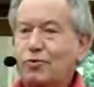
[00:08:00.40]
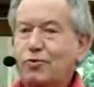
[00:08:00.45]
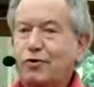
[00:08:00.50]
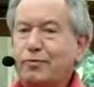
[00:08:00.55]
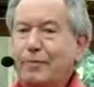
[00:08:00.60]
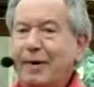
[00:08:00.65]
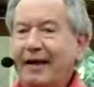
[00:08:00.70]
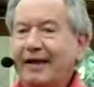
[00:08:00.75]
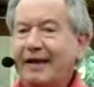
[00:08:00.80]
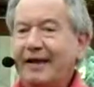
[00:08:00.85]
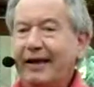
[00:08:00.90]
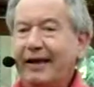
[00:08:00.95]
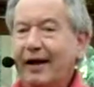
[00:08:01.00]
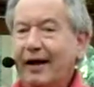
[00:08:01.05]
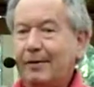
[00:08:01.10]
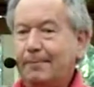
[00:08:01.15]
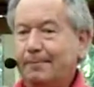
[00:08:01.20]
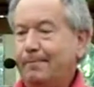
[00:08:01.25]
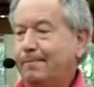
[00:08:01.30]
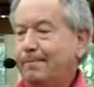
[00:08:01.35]

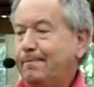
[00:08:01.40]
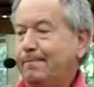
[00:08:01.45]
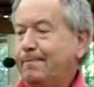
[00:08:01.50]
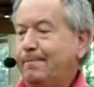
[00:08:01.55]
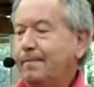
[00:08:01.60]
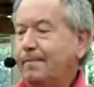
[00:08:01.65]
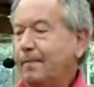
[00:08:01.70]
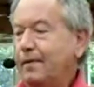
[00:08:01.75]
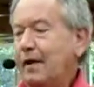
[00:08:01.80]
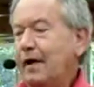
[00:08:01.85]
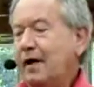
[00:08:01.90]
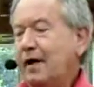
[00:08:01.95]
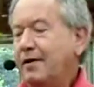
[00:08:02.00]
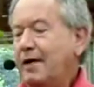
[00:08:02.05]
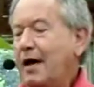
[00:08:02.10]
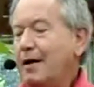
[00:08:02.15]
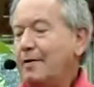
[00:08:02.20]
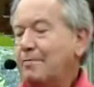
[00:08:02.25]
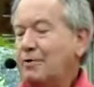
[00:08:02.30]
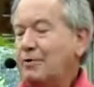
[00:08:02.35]
Rudbeckia,
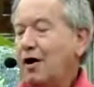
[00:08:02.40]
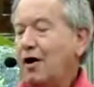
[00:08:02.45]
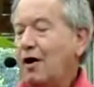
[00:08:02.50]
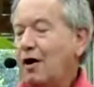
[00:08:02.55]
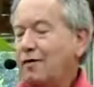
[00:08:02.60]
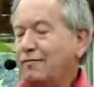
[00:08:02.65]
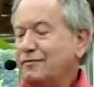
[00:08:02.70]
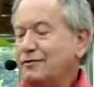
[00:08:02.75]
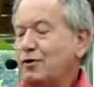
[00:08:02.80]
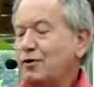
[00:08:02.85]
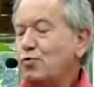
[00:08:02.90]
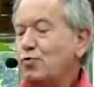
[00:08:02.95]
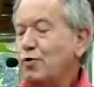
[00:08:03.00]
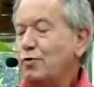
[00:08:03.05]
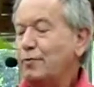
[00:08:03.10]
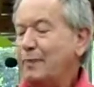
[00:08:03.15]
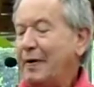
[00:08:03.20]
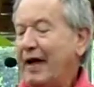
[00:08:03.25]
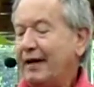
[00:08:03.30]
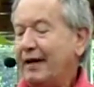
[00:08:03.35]
named after
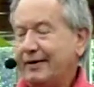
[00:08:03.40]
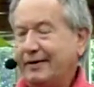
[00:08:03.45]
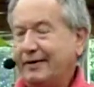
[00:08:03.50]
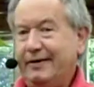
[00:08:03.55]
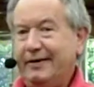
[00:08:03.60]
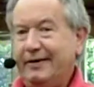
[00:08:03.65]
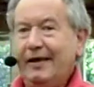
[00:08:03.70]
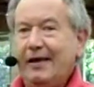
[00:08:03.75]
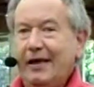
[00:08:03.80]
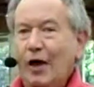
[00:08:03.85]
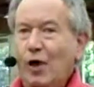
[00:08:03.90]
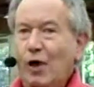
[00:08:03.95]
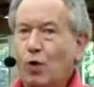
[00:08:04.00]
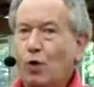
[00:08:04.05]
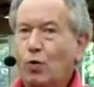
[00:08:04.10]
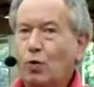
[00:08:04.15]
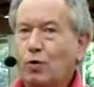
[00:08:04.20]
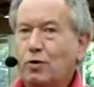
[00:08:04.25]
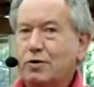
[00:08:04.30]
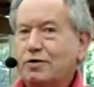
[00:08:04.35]
Rudbeck,
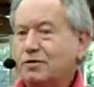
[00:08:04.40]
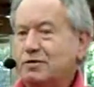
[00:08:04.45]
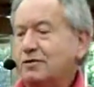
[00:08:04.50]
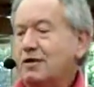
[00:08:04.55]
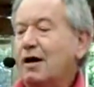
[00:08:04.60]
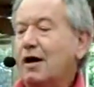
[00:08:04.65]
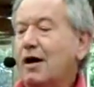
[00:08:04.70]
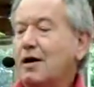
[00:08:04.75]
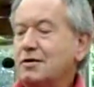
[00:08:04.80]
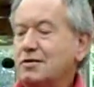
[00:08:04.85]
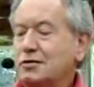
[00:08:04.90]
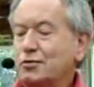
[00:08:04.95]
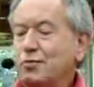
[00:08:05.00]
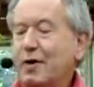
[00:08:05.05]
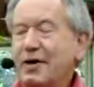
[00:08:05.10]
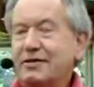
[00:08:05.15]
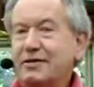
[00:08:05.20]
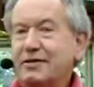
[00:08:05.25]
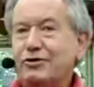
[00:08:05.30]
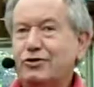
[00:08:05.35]
who was a
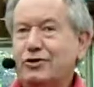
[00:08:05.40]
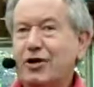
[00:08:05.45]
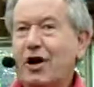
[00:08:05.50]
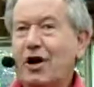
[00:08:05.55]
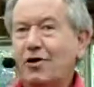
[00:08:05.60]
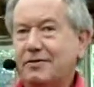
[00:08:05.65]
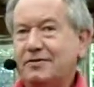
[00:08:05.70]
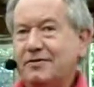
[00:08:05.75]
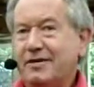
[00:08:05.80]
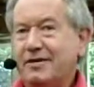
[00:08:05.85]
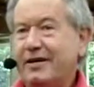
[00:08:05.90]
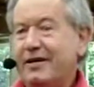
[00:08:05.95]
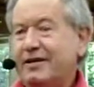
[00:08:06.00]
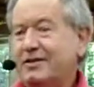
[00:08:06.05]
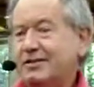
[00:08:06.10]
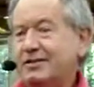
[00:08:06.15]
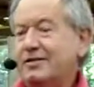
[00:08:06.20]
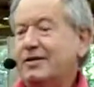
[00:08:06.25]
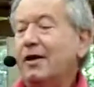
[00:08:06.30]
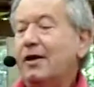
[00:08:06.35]
Swedish
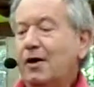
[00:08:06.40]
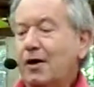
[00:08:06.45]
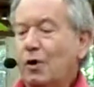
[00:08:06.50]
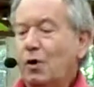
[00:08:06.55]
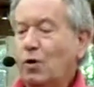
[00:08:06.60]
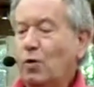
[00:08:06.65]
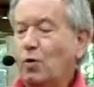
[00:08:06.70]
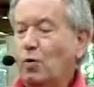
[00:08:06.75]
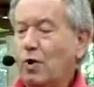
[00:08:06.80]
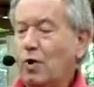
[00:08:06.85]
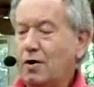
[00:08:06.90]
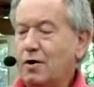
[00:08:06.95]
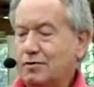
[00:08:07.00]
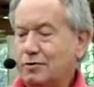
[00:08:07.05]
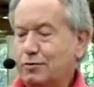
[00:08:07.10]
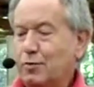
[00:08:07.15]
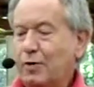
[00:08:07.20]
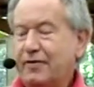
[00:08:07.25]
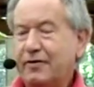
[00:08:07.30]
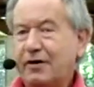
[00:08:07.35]
scientist who
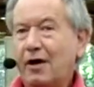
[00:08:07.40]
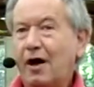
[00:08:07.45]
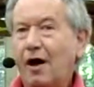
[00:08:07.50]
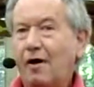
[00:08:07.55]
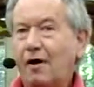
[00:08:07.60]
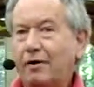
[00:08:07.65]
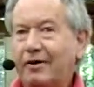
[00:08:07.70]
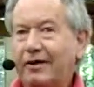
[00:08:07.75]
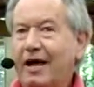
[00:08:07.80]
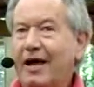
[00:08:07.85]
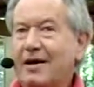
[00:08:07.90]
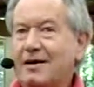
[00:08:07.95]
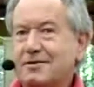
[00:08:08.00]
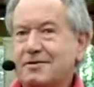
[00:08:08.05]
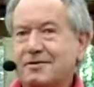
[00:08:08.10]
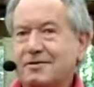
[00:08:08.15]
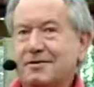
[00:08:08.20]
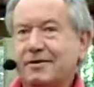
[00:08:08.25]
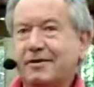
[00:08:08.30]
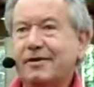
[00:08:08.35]
worked with Carl
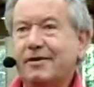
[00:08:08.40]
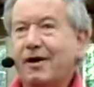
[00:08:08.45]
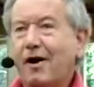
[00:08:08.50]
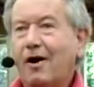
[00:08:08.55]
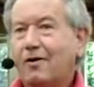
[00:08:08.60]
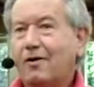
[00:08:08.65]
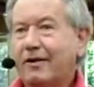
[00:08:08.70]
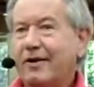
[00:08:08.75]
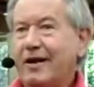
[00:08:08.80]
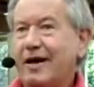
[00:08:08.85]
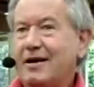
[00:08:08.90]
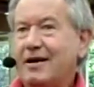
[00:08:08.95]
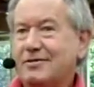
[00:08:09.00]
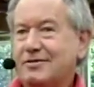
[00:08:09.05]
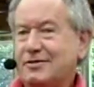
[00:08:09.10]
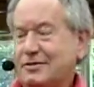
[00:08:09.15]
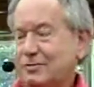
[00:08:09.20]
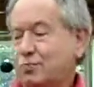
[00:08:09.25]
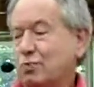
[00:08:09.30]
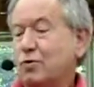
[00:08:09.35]
Linnaeus. And Carl
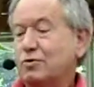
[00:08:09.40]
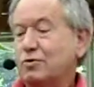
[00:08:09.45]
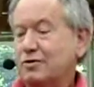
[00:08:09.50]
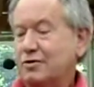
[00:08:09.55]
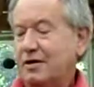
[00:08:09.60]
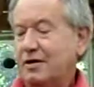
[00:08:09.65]
Linnaeus was,